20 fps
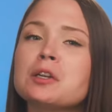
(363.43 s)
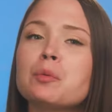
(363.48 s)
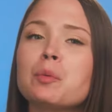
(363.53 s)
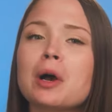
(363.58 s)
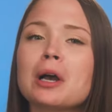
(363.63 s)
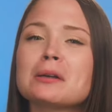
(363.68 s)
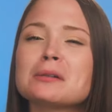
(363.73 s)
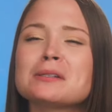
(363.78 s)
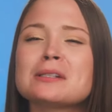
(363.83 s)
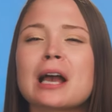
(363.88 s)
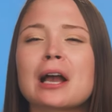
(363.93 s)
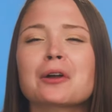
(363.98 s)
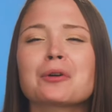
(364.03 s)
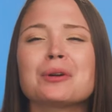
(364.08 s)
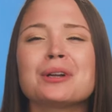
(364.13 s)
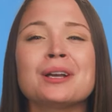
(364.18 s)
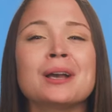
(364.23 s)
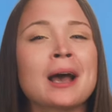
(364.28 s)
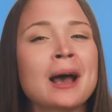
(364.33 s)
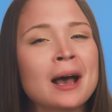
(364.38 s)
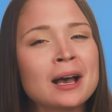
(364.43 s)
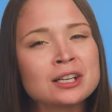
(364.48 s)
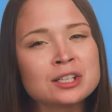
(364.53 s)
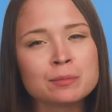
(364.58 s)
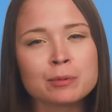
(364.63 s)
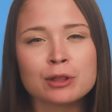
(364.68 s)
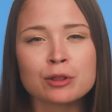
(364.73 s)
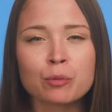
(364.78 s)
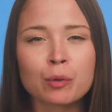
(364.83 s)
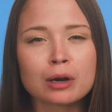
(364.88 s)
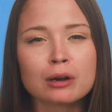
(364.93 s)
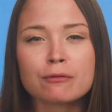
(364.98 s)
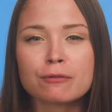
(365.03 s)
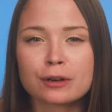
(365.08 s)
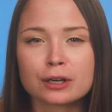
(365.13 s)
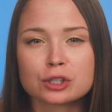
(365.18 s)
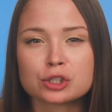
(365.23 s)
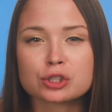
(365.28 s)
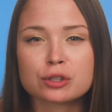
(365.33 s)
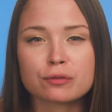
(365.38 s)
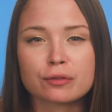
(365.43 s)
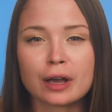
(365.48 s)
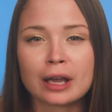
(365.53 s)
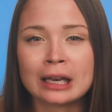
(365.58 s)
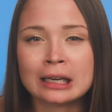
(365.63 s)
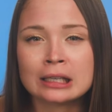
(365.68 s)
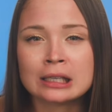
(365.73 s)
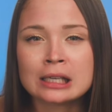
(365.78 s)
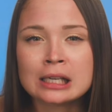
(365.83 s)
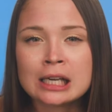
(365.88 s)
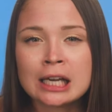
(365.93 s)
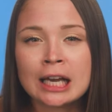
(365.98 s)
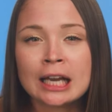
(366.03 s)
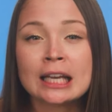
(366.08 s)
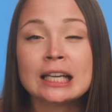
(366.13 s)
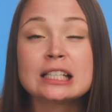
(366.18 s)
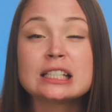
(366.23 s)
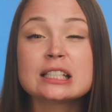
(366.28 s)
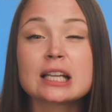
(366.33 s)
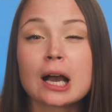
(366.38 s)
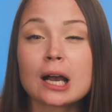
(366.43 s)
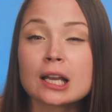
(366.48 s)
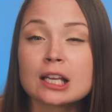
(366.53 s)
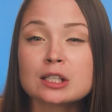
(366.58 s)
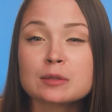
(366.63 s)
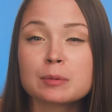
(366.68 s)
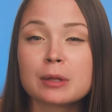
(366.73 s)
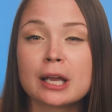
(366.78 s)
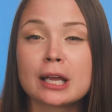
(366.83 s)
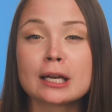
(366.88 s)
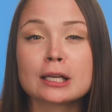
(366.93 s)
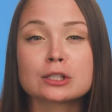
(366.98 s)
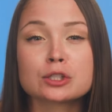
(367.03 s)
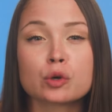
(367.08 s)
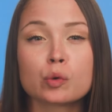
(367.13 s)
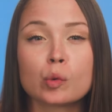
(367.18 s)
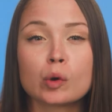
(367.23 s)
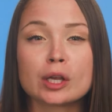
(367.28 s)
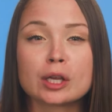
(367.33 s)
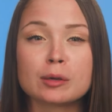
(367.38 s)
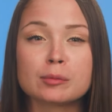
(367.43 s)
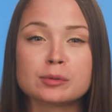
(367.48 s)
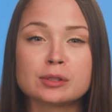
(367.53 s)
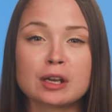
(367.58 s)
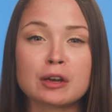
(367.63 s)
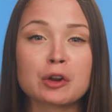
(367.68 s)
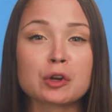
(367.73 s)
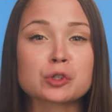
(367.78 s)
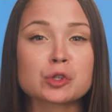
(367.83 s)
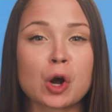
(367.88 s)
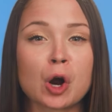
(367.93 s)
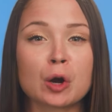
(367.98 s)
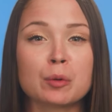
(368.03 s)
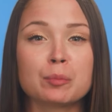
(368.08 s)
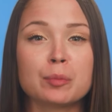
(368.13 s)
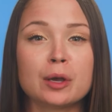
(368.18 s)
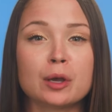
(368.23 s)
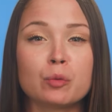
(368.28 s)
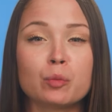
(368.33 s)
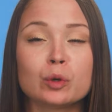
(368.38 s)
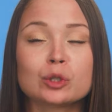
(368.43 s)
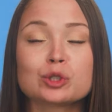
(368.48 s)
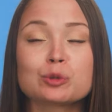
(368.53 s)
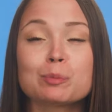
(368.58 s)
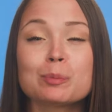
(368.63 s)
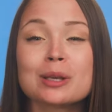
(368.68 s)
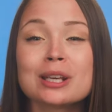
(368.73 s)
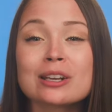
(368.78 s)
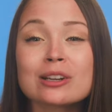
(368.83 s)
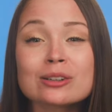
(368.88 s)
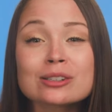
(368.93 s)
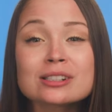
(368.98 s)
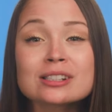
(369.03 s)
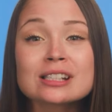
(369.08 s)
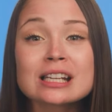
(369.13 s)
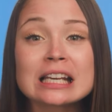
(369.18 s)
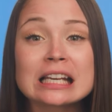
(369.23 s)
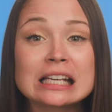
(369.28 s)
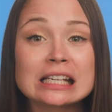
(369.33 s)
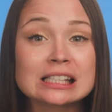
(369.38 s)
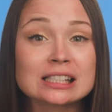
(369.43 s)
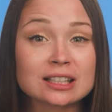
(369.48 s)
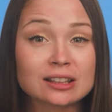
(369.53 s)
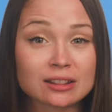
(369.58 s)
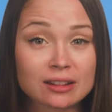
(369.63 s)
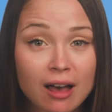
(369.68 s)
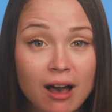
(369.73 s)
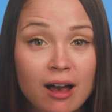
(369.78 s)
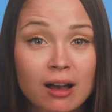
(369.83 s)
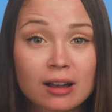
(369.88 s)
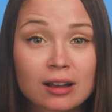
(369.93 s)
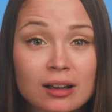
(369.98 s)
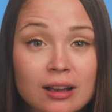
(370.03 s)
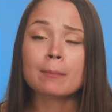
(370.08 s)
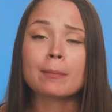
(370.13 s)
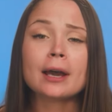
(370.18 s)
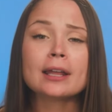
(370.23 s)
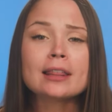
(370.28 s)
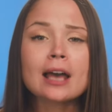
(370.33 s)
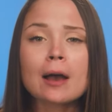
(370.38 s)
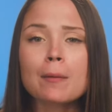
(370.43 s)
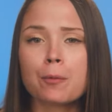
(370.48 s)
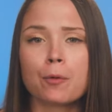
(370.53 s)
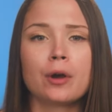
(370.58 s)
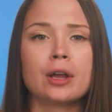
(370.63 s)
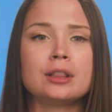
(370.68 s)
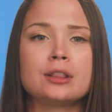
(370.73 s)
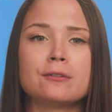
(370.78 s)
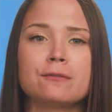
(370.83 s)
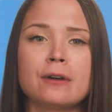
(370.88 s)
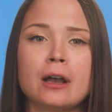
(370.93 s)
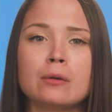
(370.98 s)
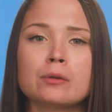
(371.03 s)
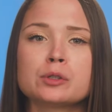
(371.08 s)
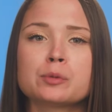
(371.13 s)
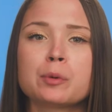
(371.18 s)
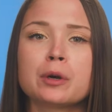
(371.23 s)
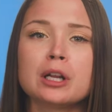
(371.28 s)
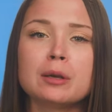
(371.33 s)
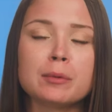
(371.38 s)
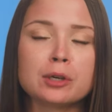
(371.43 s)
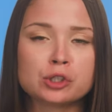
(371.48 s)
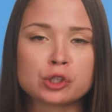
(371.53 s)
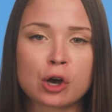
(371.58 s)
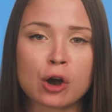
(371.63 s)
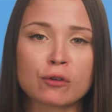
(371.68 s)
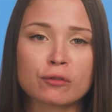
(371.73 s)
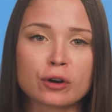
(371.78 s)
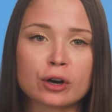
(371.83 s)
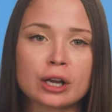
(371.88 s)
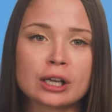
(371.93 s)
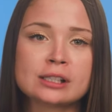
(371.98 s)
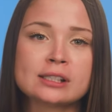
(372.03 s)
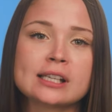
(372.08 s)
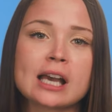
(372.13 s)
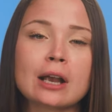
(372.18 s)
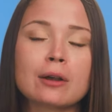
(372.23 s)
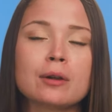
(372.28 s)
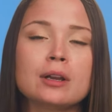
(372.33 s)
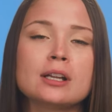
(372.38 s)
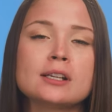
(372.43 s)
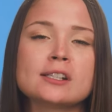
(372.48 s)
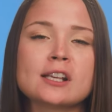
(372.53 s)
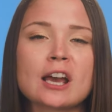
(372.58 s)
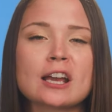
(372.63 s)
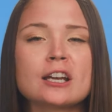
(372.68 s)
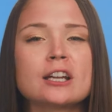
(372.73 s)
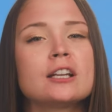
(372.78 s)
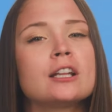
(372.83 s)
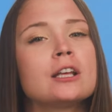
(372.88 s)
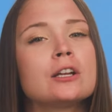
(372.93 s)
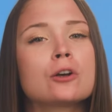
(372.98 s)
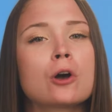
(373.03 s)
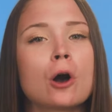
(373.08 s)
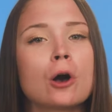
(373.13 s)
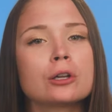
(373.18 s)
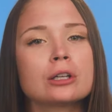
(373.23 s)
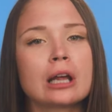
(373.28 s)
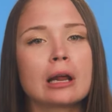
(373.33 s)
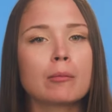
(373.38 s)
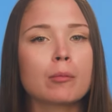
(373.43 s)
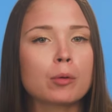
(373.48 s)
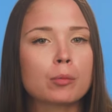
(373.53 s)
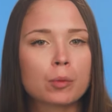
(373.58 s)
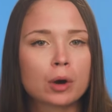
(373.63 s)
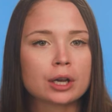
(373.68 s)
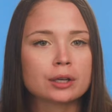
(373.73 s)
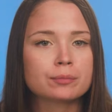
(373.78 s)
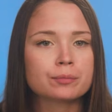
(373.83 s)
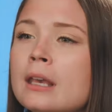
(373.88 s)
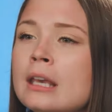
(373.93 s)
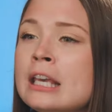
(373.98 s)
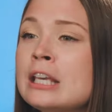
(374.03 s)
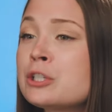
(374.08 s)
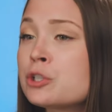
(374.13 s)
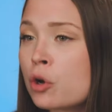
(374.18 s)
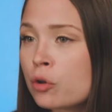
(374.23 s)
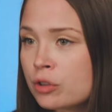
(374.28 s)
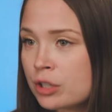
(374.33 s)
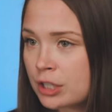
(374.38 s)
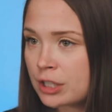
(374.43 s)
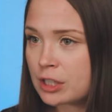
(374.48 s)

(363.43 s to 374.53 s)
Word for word: he was, Zachary had to be the one to finish the fight. He dug his blade into William Sr.'s armpit, which pierced his lung. By that point, the fight was pretty much over, and Zachary decided he'd call 911. He told the